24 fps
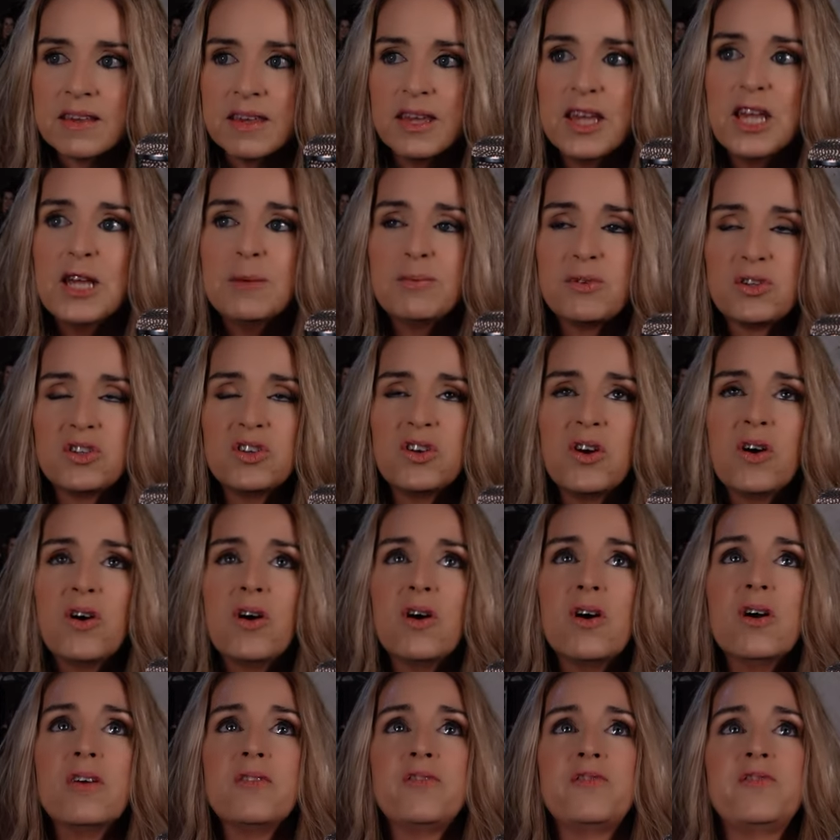keeps
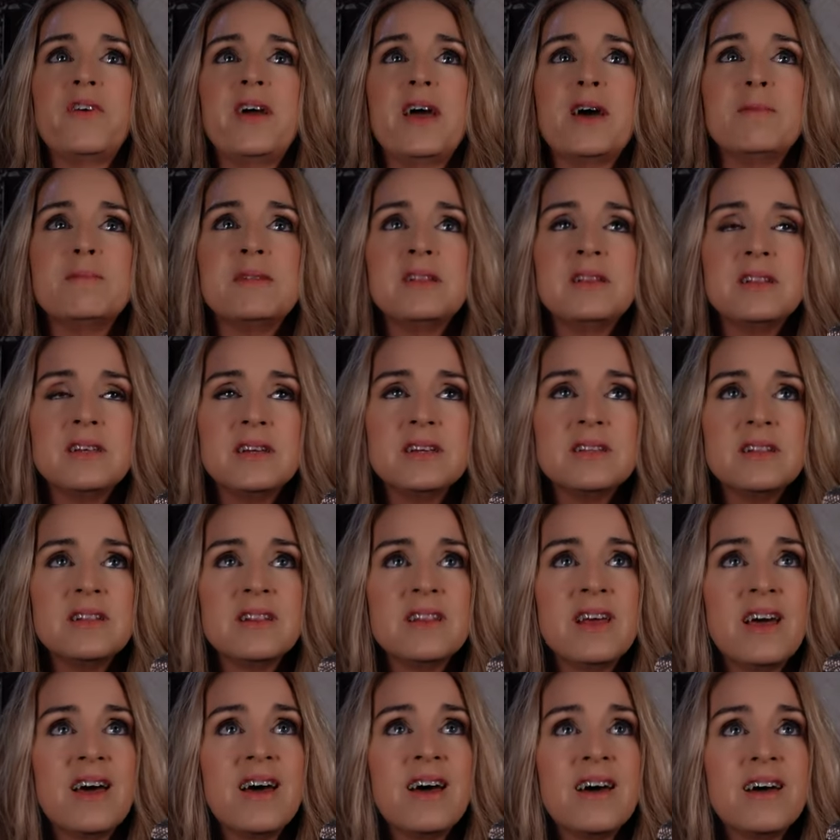your family
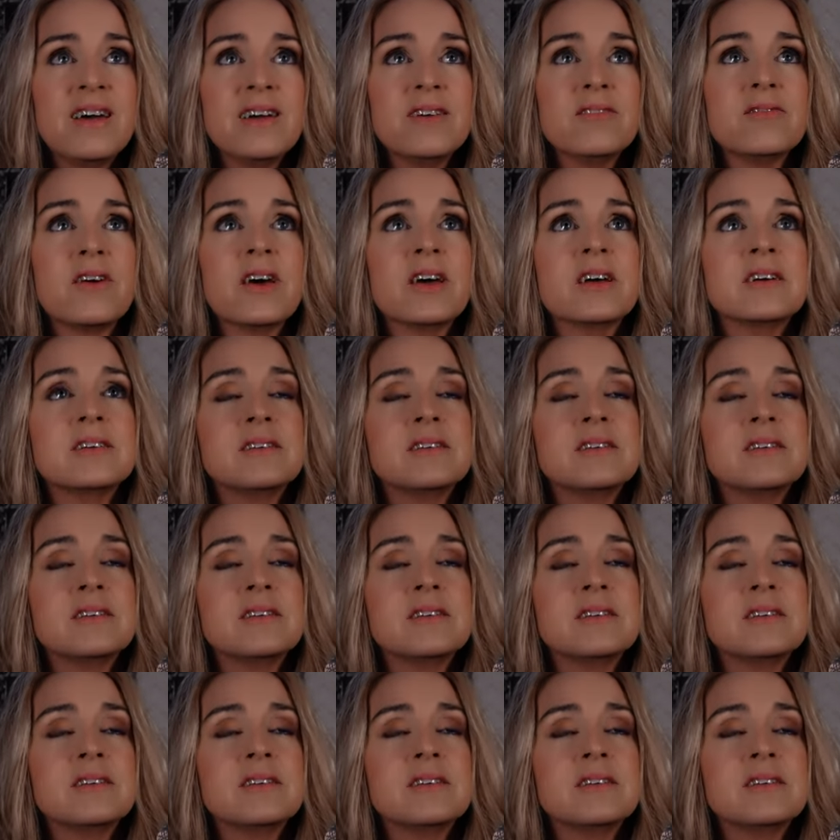alive.